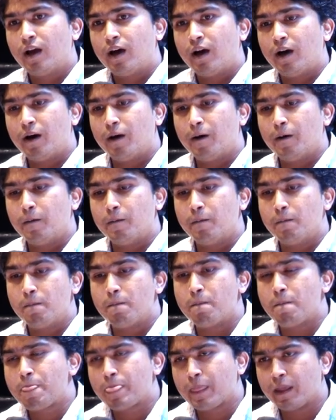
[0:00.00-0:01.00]

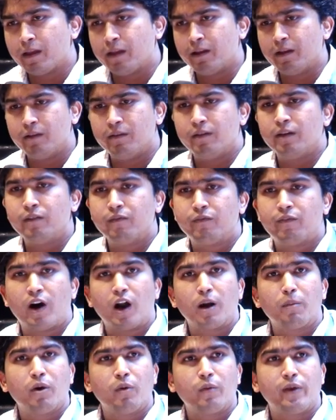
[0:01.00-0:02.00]
In
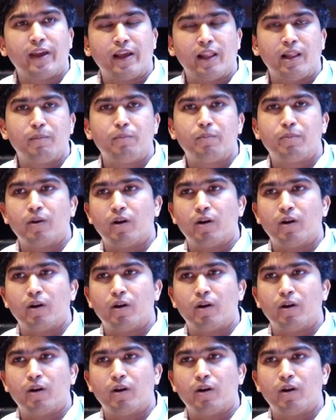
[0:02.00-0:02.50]
pharma, we help